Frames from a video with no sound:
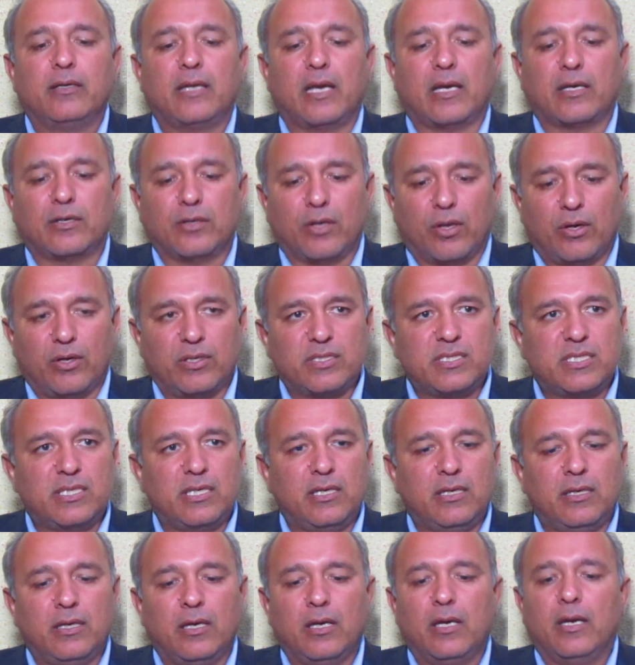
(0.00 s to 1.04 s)

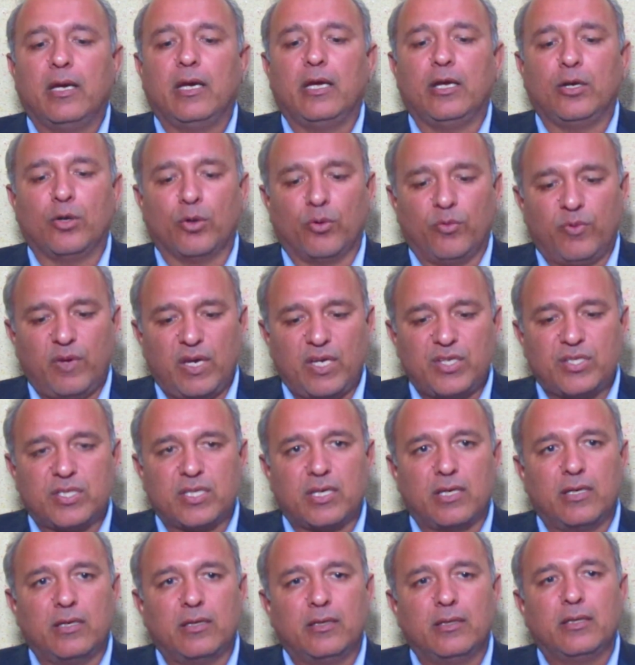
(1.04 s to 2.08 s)
technology,
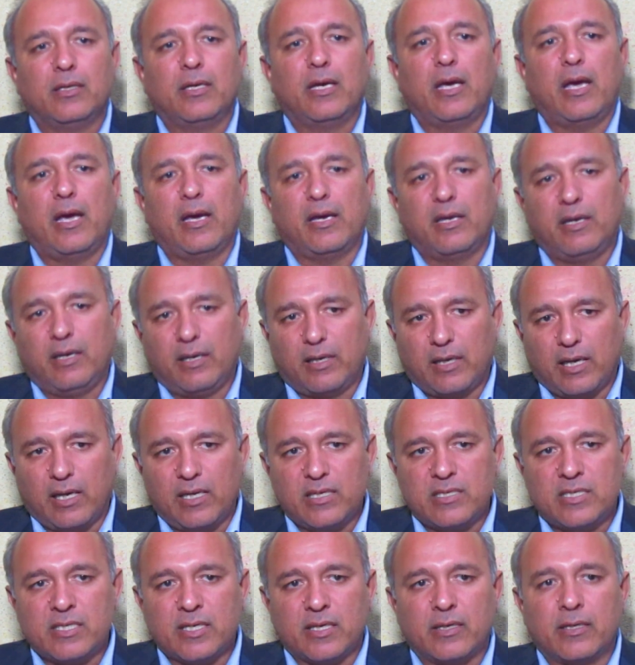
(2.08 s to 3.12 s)
innovation,
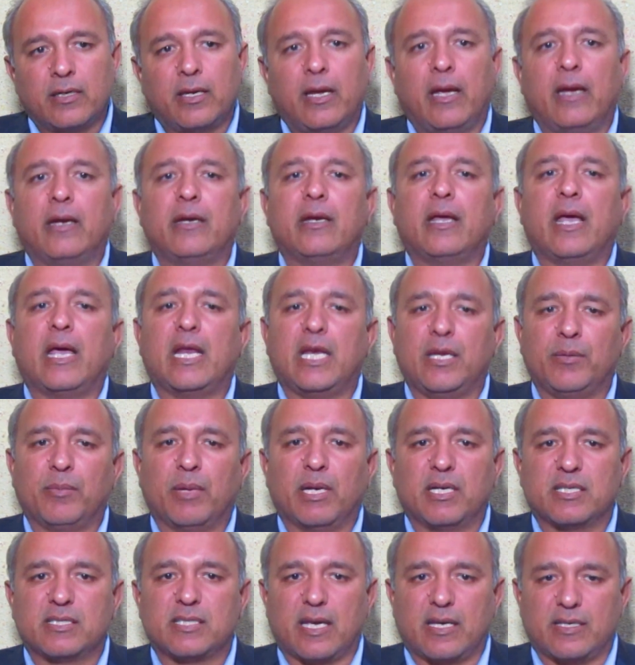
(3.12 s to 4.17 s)
agriculture, and
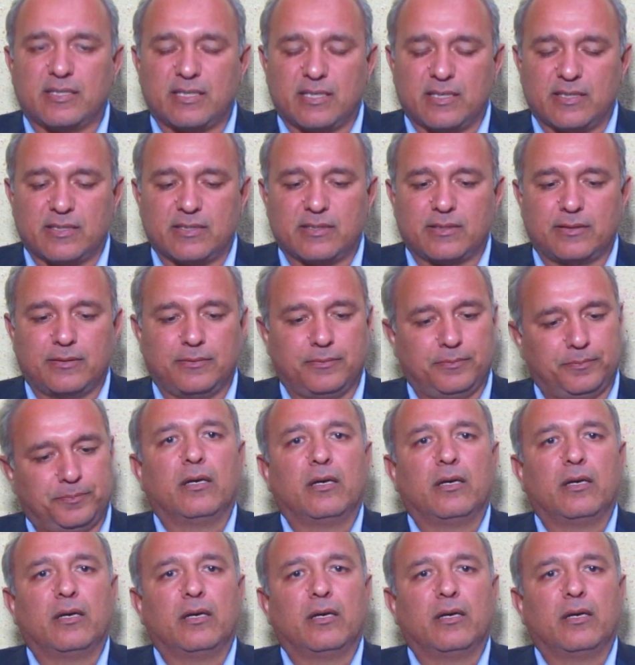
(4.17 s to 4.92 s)
animal sciences.